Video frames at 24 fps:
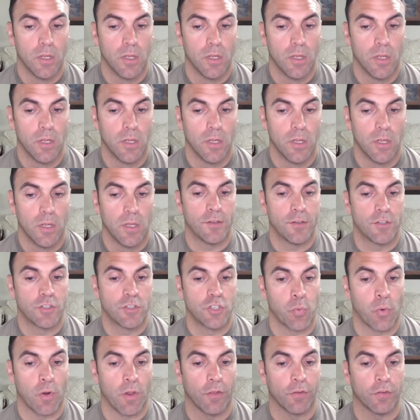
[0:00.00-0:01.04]
It's just one of
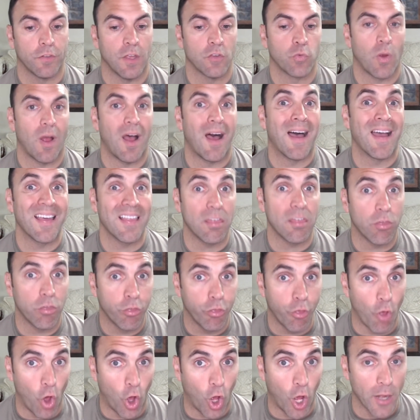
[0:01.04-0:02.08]
those things where I
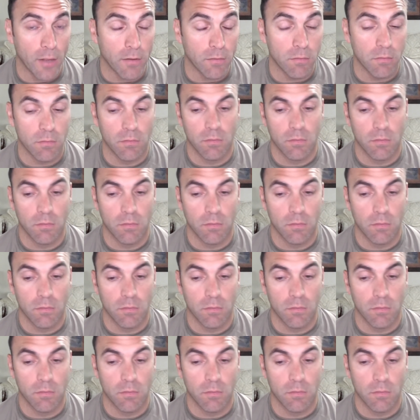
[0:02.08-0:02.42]
thought